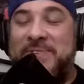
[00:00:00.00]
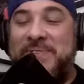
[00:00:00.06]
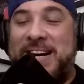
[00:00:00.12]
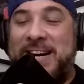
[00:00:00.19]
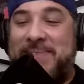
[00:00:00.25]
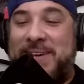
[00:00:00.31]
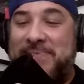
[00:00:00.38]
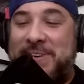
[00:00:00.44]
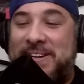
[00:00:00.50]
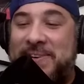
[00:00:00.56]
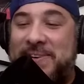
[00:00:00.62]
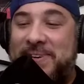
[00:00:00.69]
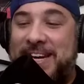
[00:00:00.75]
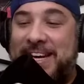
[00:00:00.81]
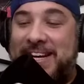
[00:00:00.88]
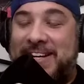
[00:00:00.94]
we wrap up, I know
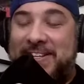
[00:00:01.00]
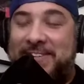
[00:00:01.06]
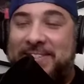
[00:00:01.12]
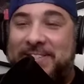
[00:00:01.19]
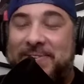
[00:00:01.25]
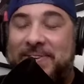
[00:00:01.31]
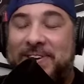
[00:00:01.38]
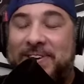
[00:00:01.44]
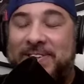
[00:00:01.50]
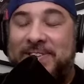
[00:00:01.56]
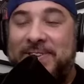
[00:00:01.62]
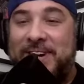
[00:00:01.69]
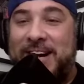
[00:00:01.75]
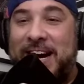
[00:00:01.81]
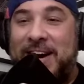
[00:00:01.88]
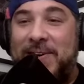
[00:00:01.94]
we're getting close to
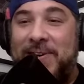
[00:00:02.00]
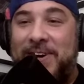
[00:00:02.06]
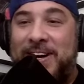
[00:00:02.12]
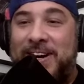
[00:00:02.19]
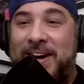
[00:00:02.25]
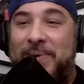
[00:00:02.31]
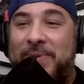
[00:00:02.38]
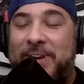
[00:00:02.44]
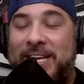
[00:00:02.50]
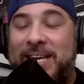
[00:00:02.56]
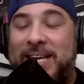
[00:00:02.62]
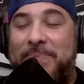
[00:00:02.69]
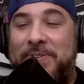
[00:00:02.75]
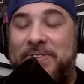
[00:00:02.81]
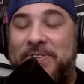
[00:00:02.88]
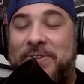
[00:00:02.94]
our hour here. I don't want to
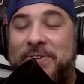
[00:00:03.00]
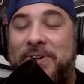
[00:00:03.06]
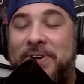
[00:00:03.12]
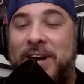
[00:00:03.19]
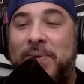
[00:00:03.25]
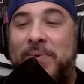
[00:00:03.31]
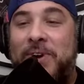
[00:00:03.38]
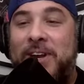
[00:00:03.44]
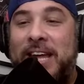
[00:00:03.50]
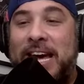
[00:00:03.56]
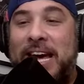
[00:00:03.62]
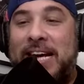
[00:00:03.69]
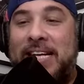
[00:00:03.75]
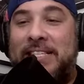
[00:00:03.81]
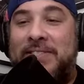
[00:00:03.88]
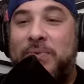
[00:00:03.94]
keep you too long. I wanted to
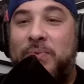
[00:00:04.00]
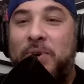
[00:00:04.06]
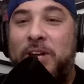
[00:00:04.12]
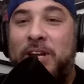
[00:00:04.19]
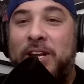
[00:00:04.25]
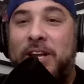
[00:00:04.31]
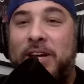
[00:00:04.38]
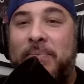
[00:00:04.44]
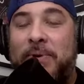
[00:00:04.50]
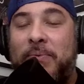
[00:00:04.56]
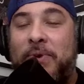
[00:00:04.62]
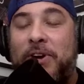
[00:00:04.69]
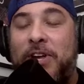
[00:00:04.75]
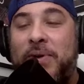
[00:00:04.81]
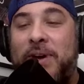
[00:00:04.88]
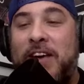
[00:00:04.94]
ask what
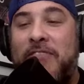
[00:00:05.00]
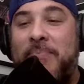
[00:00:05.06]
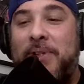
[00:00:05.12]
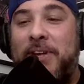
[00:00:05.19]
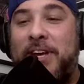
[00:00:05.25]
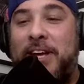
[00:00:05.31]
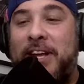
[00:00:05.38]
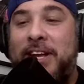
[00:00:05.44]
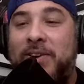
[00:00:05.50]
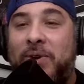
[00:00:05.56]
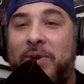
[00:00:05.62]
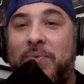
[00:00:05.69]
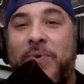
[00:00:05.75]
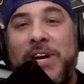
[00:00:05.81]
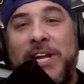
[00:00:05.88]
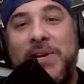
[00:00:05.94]
do you have planned, or
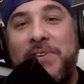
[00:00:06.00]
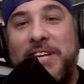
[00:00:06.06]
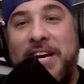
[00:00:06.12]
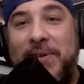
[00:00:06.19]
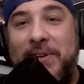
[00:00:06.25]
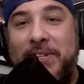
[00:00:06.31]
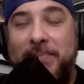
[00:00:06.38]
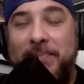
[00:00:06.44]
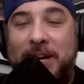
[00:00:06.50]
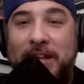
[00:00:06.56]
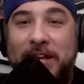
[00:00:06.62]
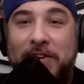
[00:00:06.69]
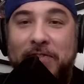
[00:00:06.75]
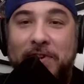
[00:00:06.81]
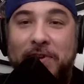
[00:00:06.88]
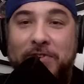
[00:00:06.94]
what can you tell us about
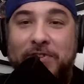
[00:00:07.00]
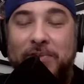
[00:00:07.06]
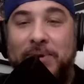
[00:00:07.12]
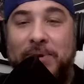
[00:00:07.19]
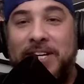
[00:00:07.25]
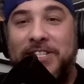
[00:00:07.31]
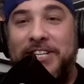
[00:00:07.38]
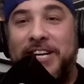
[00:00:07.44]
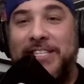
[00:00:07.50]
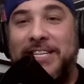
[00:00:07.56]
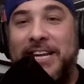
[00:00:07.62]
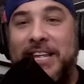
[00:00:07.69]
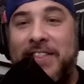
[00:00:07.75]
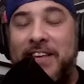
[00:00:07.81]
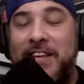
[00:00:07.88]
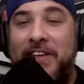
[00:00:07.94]
like future projects?
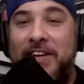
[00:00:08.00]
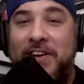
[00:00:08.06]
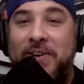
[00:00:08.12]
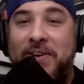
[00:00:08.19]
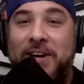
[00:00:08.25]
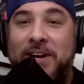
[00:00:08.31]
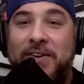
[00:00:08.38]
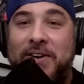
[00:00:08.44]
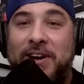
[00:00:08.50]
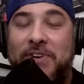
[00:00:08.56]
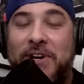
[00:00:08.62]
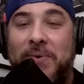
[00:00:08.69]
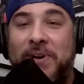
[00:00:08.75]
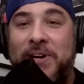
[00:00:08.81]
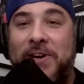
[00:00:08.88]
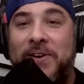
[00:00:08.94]
Anything that you have
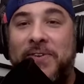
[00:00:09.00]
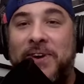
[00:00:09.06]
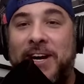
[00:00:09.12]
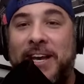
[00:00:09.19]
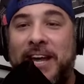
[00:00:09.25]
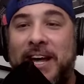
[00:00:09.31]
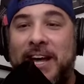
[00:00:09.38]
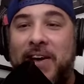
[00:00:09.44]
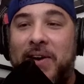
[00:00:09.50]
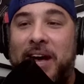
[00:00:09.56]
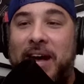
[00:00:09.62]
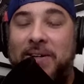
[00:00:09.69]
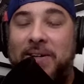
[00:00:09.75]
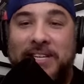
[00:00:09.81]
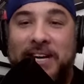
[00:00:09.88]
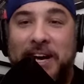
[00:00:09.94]
going on right now
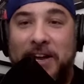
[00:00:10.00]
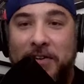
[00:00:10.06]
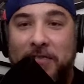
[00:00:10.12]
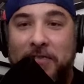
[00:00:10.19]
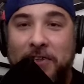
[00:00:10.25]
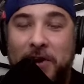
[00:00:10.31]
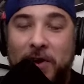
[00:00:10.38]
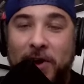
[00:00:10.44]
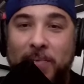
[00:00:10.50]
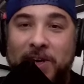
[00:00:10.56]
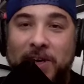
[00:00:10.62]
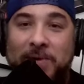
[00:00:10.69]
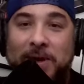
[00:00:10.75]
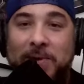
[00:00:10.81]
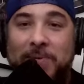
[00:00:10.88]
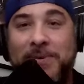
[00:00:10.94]
outside of
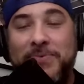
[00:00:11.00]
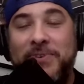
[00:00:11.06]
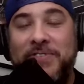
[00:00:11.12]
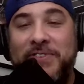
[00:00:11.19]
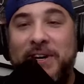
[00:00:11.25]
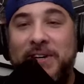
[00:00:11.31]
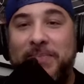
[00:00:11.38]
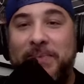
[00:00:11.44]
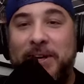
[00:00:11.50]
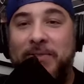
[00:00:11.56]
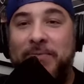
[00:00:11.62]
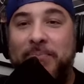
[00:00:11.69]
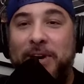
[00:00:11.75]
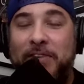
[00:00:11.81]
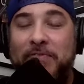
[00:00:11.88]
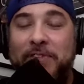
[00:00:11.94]
R.I.P. Man, which we talked
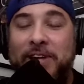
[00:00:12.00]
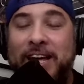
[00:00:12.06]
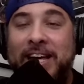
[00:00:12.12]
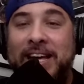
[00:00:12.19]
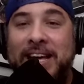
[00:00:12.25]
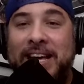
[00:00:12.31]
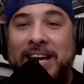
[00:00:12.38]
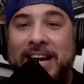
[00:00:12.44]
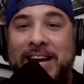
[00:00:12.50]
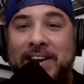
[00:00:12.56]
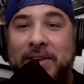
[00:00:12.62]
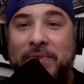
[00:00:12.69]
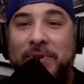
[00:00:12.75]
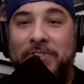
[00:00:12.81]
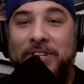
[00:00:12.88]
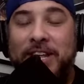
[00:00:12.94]
about briefly. I didn't know
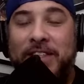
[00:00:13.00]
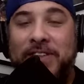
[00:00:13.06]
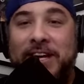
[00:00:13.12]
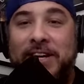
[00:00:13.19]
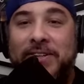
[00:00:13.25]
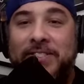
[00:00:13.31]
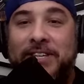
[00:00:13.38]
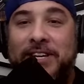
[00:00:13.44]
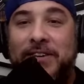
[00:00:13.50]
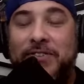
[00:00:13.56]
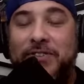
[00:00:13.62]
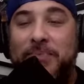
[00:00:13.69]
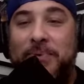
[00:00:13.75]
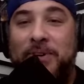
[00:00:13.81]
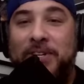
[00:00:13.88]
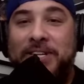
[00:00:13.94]
if there's anything else that you're
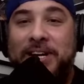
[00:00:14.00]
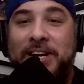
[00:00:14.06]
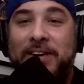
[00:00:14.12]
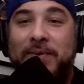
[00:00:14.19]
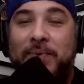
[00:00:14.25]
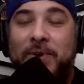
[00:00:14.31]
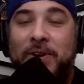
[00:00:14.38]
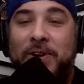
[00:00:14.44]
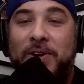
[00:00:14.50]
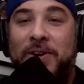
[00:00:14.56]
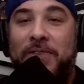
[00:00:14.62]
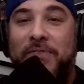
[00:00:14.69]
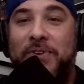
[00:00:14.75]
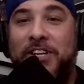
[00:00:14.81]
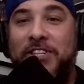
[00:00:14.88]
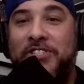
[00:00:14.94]
super excited to work on, or
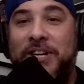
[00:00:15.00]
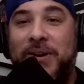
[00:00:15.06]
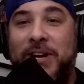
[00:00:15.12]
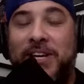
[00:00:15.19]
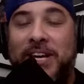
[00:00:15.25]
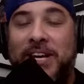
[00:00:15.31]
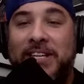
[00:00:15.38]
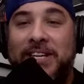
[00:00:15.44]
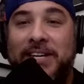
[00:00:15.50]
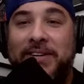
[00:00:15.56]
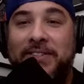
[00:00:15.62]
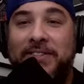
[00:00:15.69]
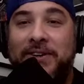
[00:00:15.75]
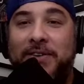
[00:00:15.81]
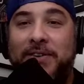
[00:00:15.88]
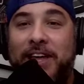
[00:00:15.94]
if you could share any
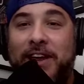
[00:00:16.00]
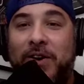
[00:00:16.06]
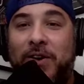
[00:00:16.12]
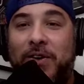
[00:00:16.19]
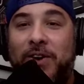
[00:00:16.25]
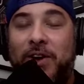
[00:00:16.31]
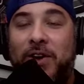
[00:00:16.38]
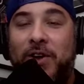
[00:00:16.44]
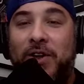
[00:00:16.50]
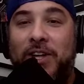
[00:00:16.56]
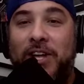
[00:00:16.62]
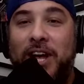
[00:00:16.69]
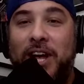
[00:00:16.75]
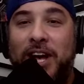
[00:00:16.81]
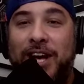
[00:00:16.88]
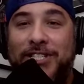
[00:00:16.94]
details or that aren't all
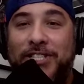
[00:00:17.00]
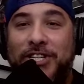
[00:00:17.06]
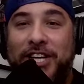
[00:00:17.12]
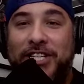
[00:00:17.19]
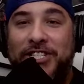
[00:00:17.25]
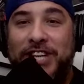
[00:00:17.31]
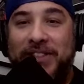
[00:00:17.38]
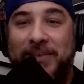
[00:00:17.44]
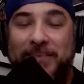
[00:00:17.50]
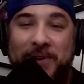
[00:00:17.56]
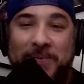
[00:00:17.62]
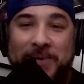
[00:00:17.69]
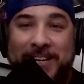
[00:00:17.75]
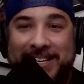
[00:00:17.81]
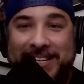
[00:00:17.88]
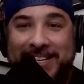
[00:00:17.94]
hush hush at the
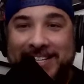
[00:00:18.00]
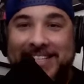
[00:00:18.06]
moment.